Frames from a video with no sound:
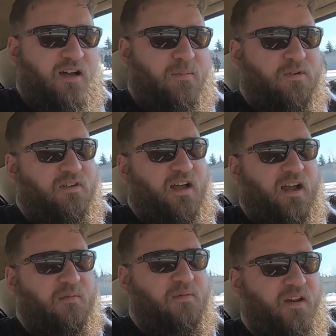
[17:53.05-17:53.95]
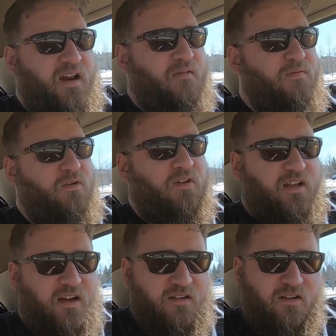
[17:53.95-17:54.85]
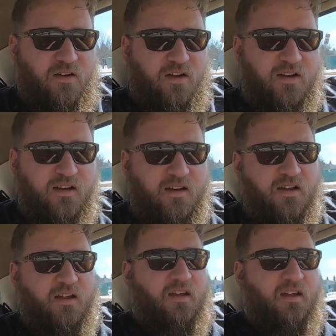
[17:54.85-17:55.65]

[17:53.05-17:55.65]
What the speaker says: couple times, but it had a fuel leak under the hood, and